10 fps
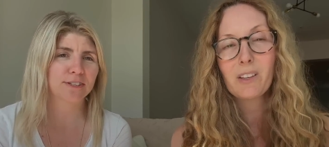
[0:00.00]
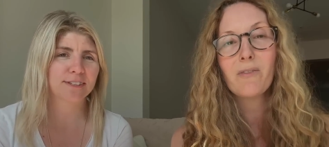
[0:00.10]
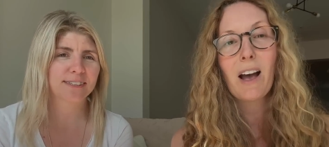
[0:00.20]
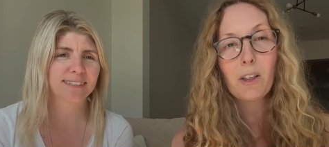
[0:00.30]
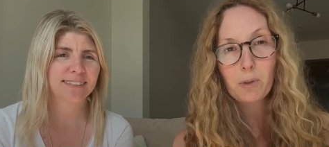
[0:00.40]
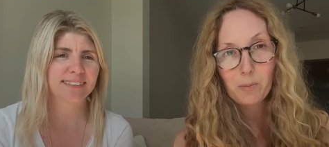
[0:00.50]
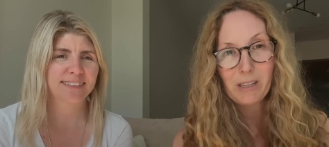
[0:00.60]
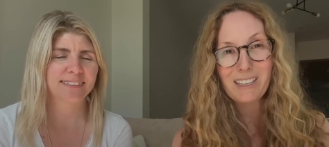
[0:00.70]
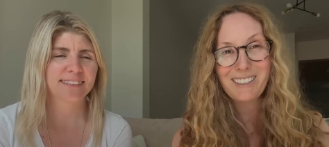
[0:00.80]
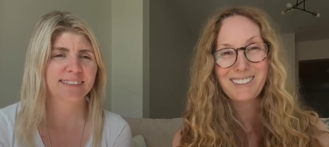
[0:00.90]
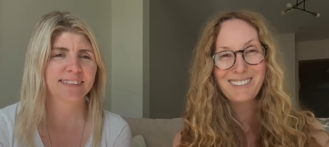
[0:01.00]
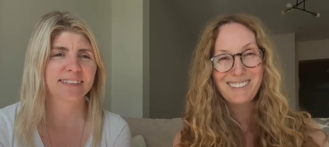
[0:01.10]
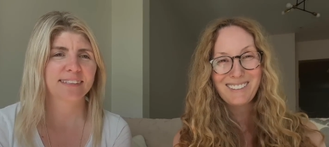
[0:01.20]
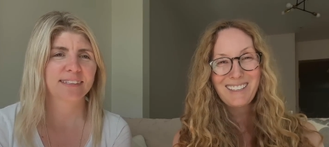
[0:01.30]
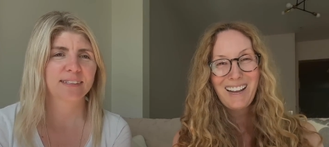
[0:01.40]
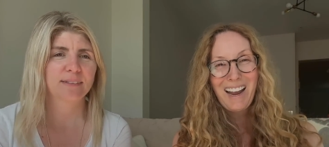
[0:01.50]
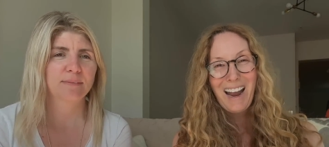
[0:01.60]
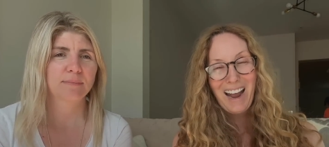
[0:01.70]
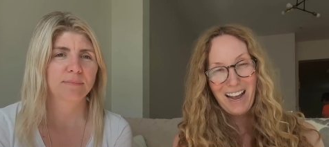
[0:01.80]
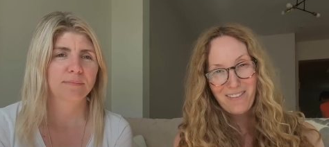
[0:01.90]
Speaker 1: the following week, he'll
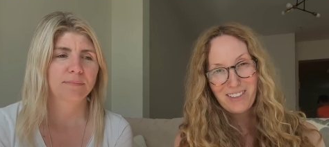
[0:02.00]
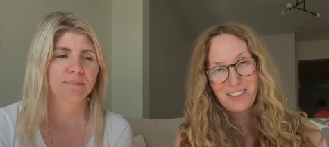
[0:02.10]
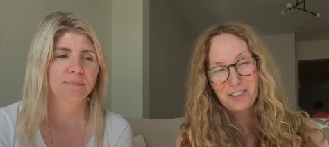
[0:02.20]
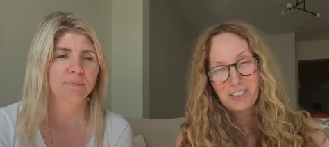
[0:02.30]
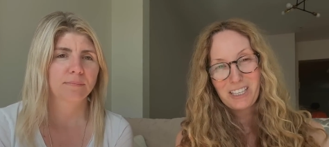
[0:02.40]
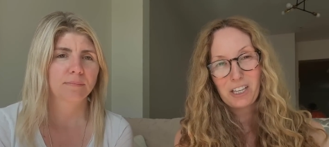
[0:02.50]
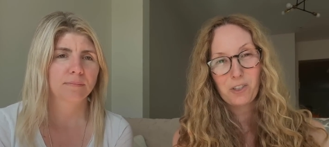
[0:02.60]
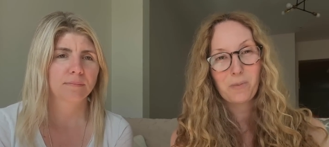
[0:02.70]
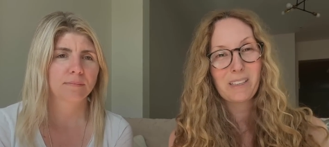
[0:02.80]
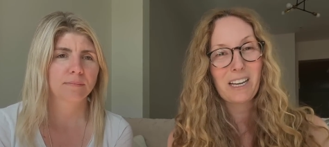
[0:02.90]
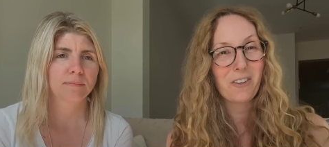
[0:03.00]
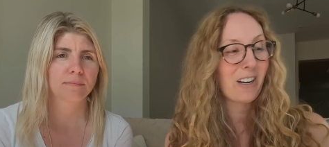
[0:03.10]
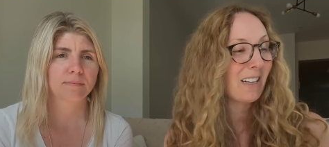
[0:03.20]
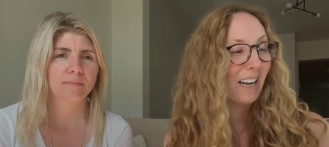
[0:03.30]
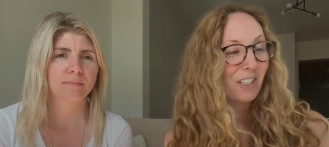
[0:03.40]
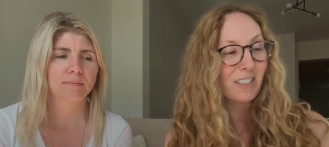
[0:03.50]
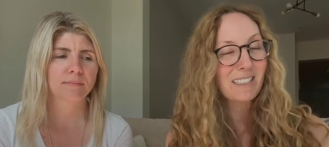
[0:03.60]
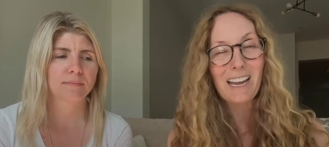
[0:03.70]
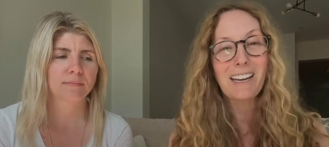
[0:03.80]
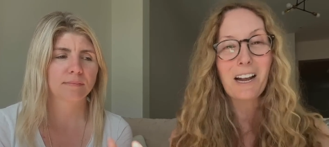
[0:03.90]
have another session with Ingrid and I
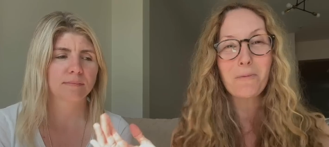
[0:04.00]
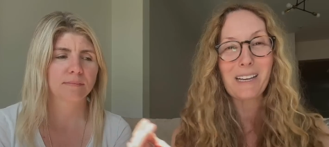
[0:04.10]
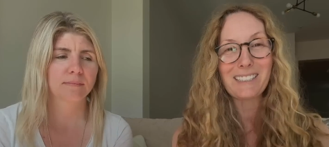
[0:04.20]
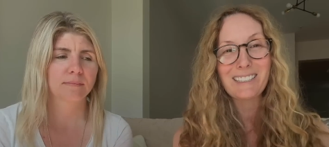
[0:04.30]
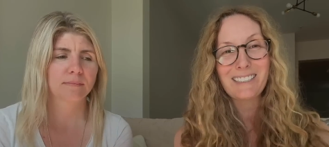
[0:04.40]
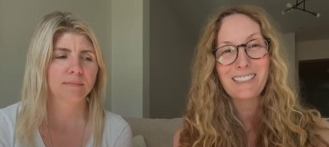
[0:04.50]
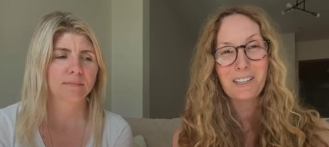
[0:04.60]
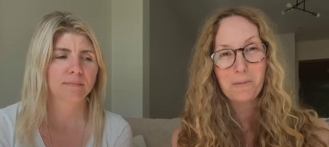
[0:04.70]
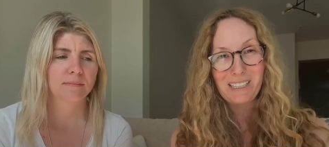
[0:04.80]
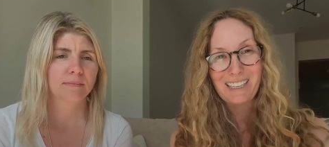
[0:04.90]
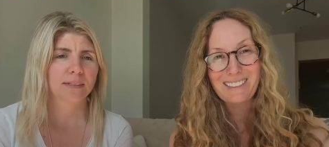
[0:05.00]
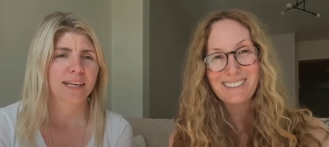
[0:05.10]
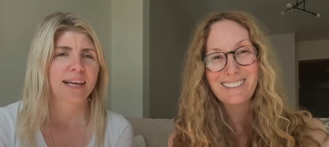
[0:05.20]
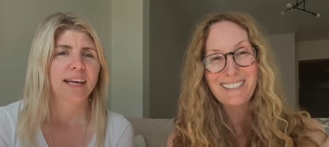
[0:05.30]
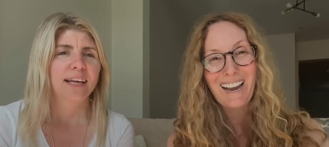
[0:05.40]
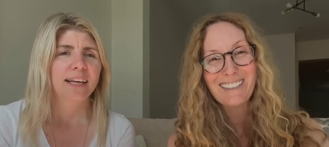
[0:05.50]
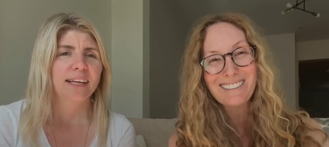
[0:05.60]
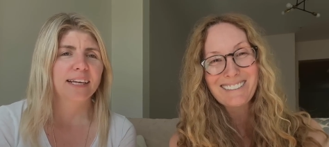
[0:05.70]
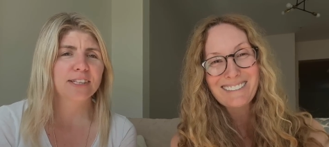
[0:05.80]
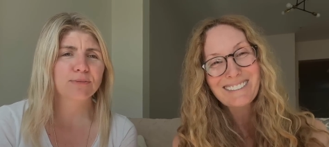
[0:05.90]
just cannot wait to hear what he has to say.
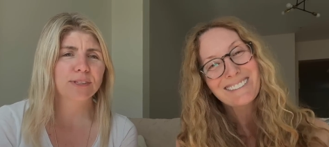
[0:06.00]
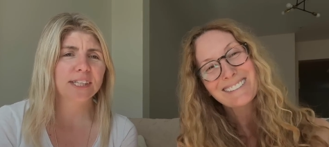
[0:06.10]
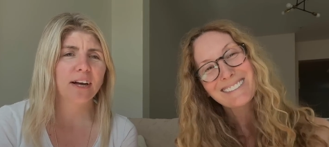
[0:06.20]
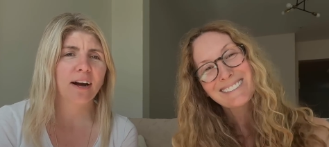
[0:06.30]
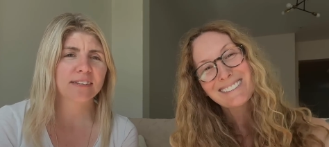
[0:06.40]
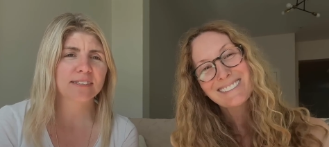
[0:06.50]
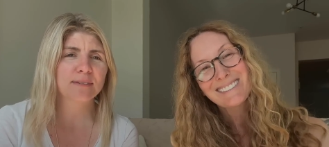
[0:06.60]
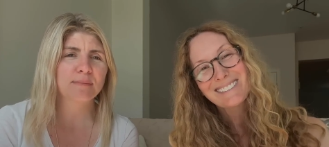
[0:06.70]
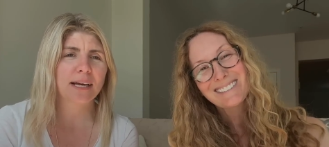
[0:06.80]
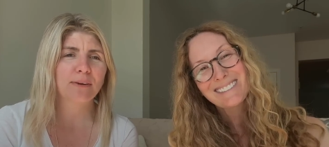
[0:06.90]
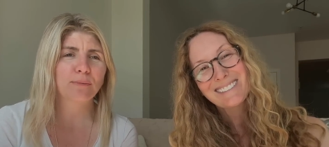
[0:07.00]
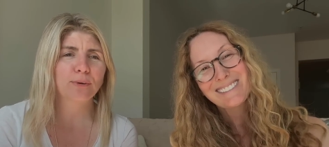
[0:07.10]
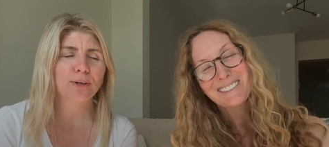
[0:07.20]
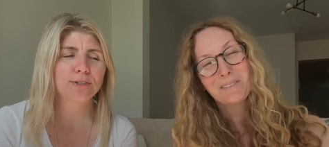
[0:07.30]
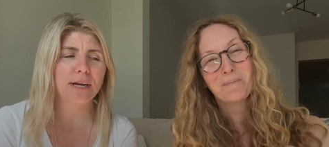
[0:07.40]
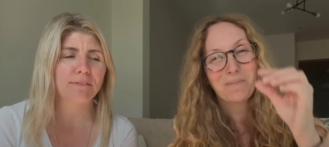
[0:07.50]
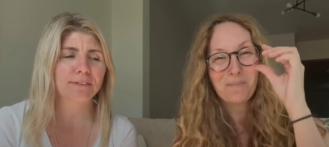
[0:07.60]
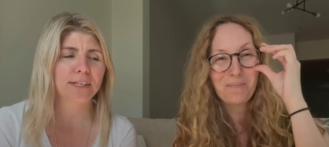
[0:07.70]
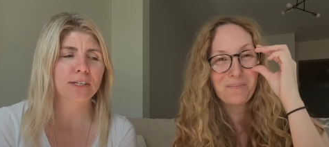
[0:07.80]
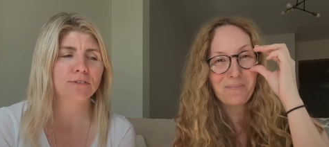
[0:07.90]
Speaker 2: It's really awesome and we're
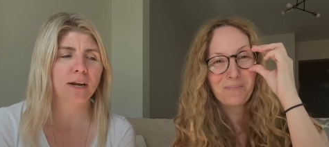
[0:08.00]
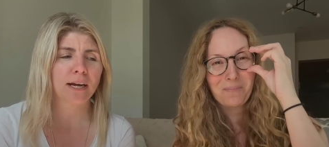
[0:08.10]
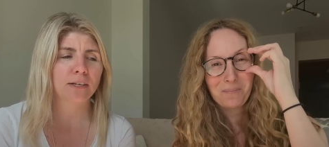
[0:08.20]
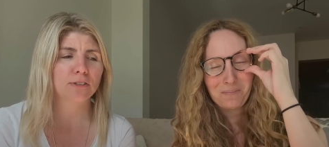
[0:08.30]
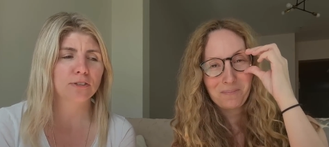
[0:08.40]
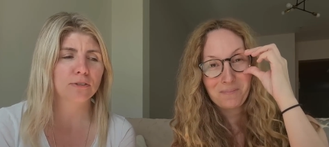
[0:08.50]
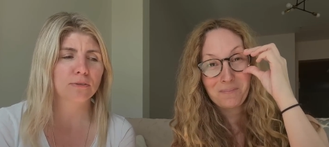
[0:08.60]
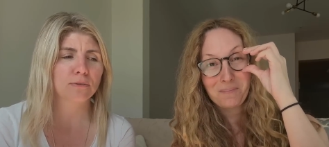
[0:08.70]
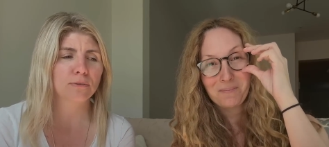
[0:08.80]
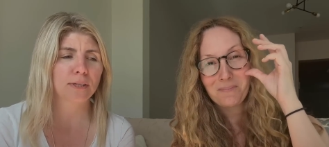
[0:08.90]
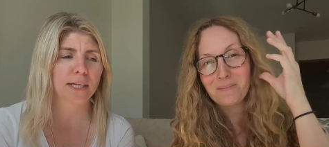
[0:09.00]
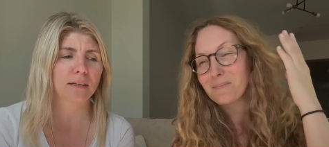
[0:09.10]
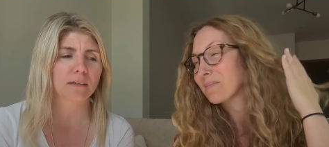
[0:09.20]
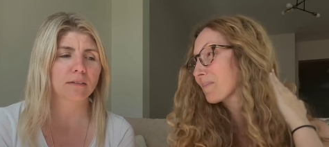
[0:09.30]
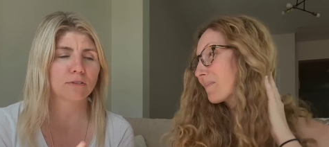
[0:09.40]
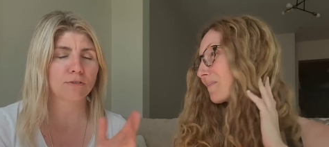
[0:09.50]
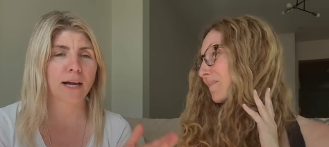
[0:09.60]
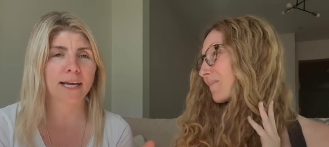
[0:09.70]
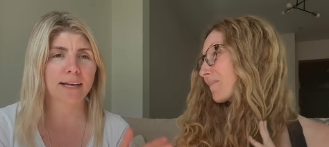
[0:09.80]
definitely trying to like try it